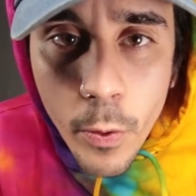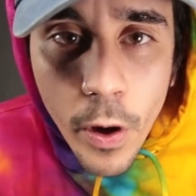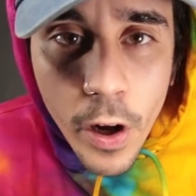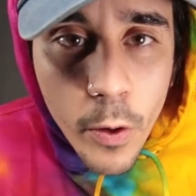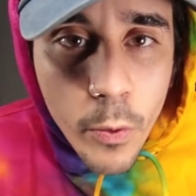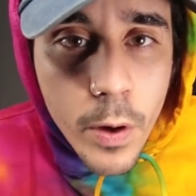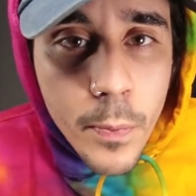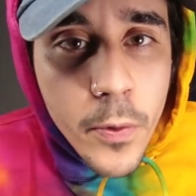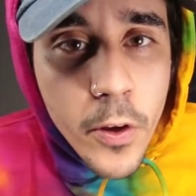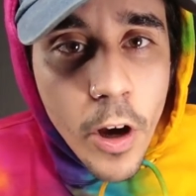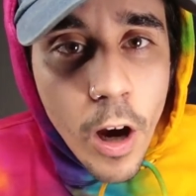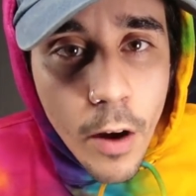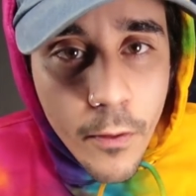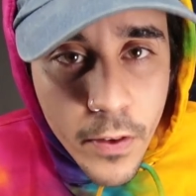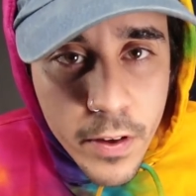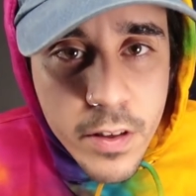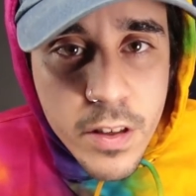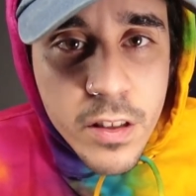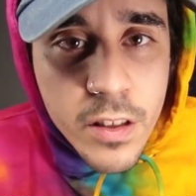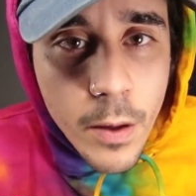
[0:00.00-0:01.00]
want to rip you off.
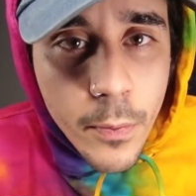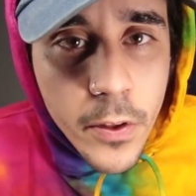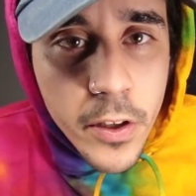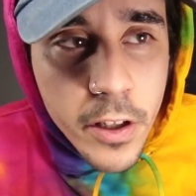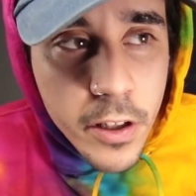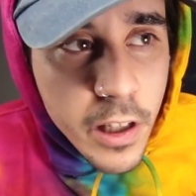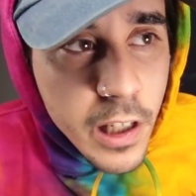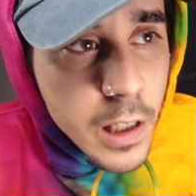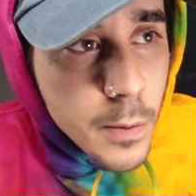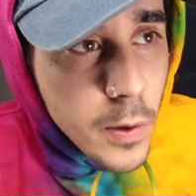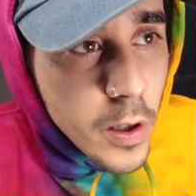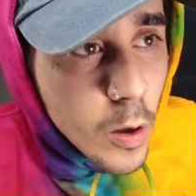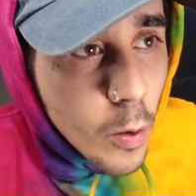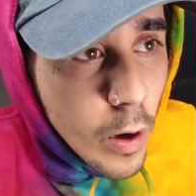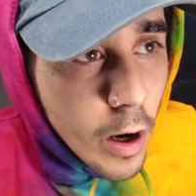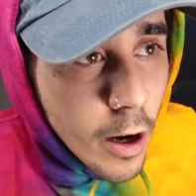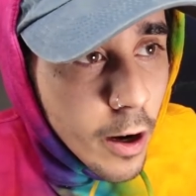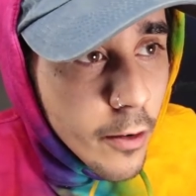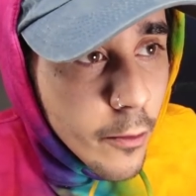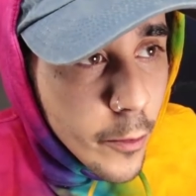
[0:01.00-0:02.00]
This is something you need to be
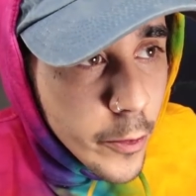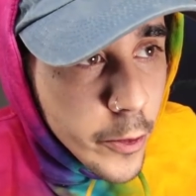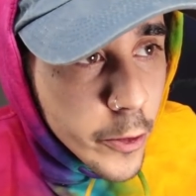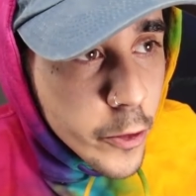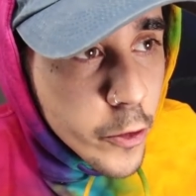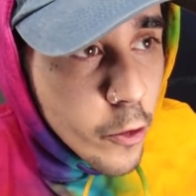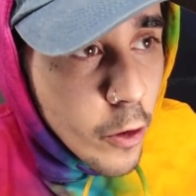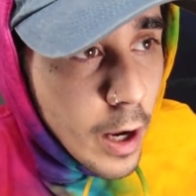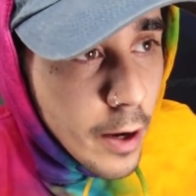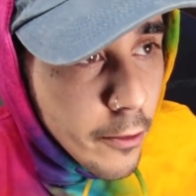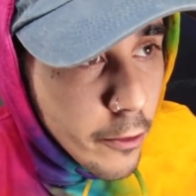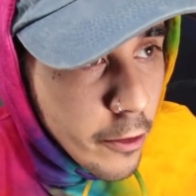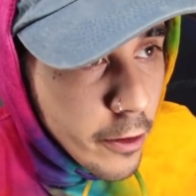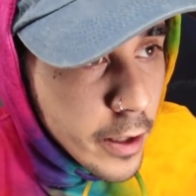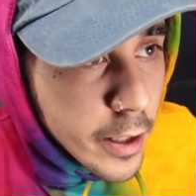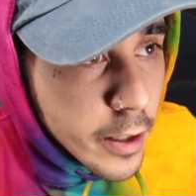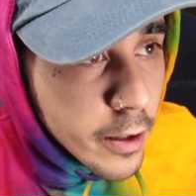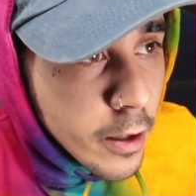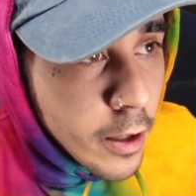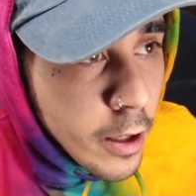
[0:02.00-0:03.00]
aware of when you're
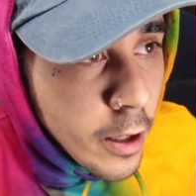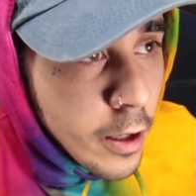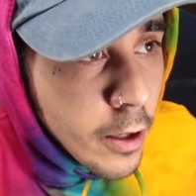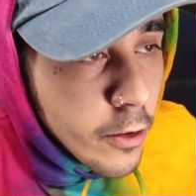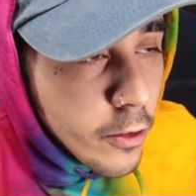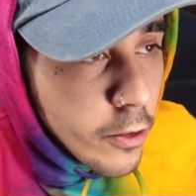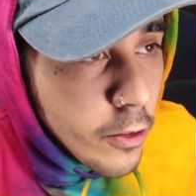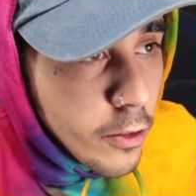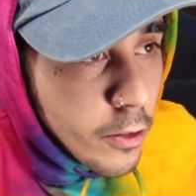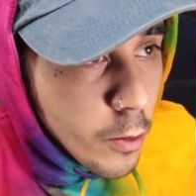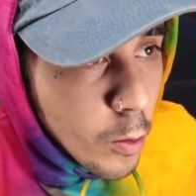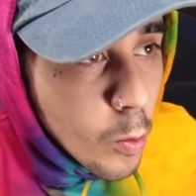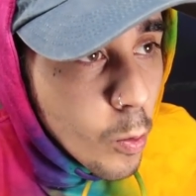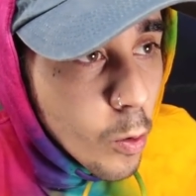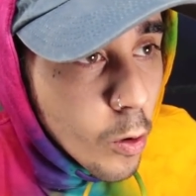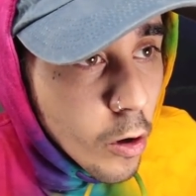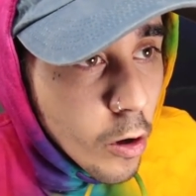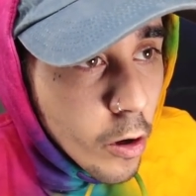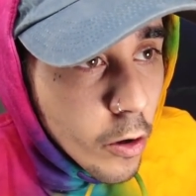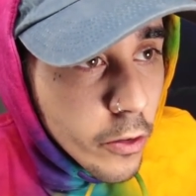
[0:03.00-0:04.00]
traveling the
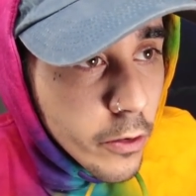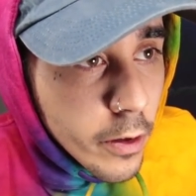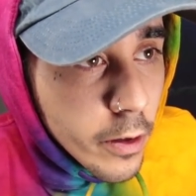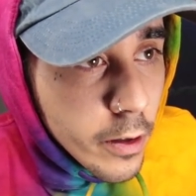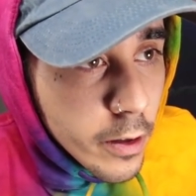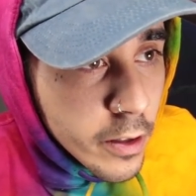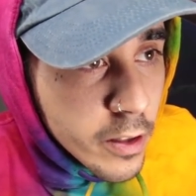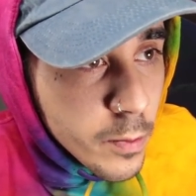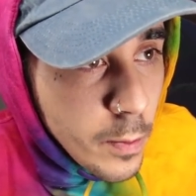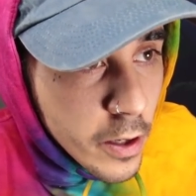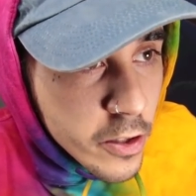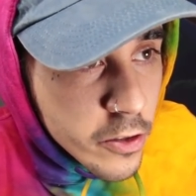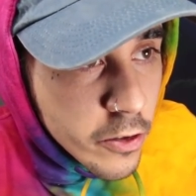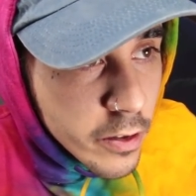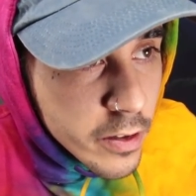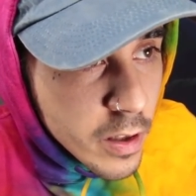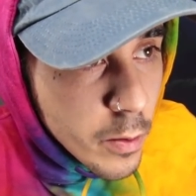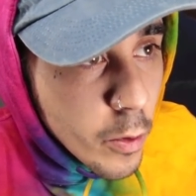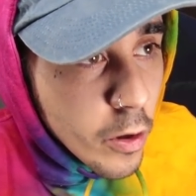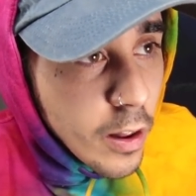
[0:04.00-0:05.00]
world,
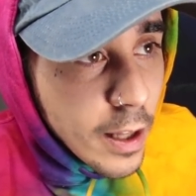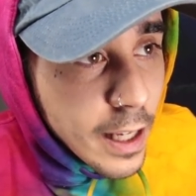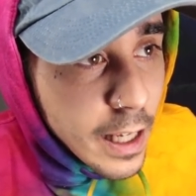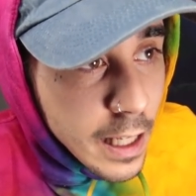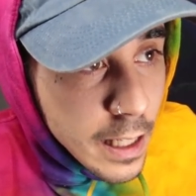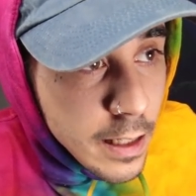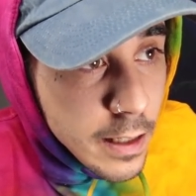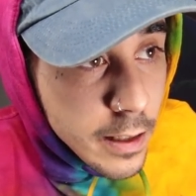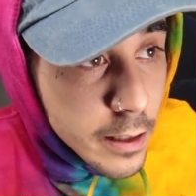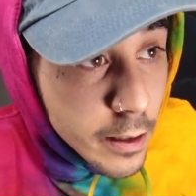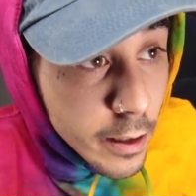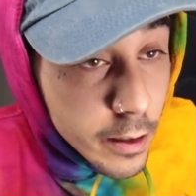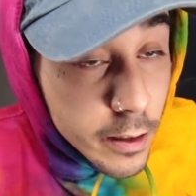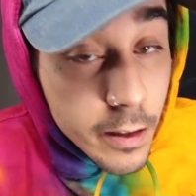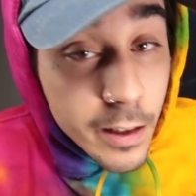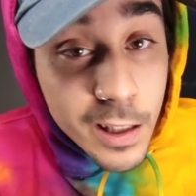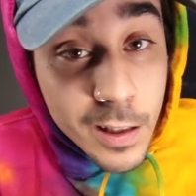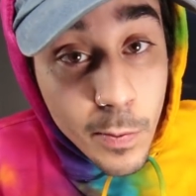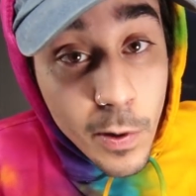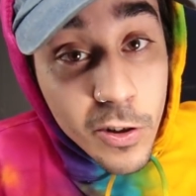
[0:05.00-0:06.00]
especially somewhere like India
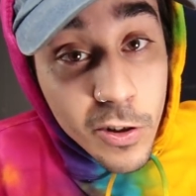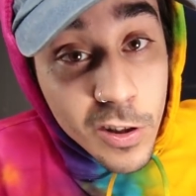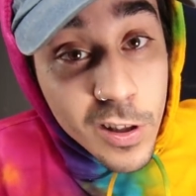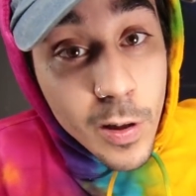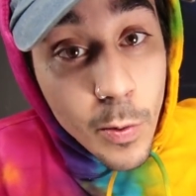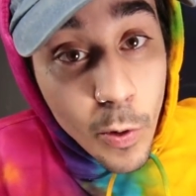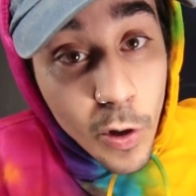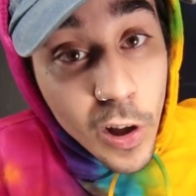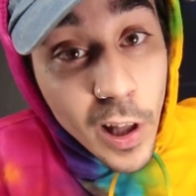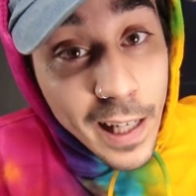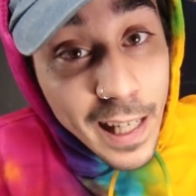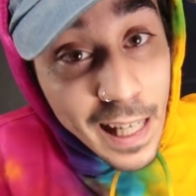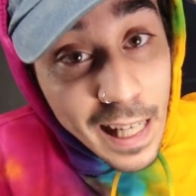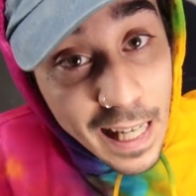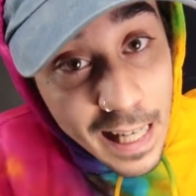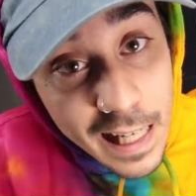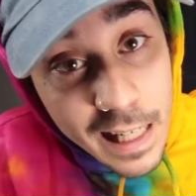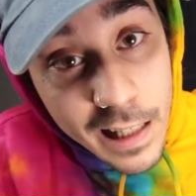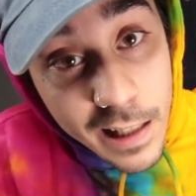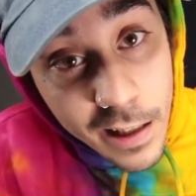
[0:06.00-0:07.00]

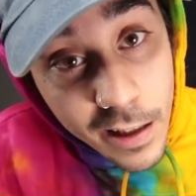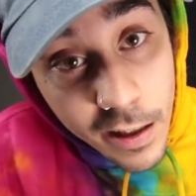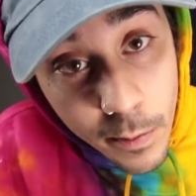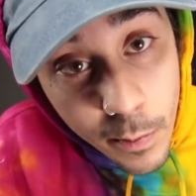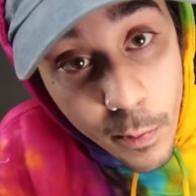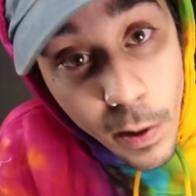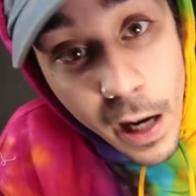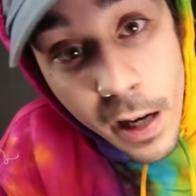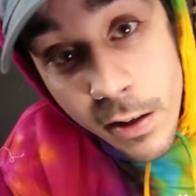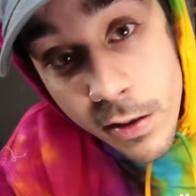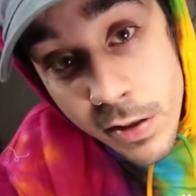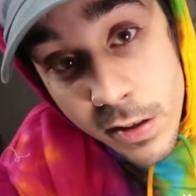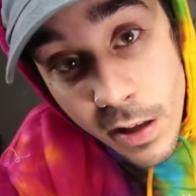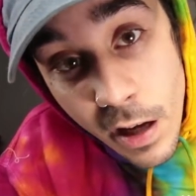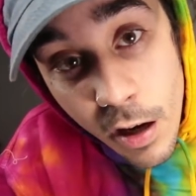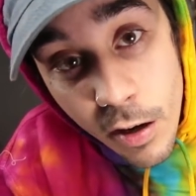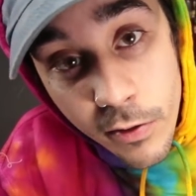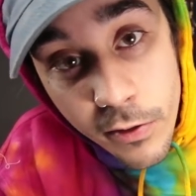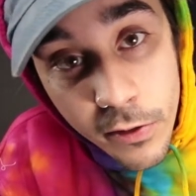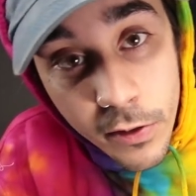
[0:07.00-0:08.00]
by
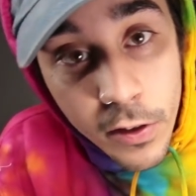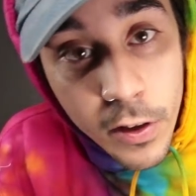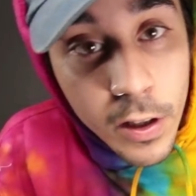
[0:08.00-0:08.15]
yourself.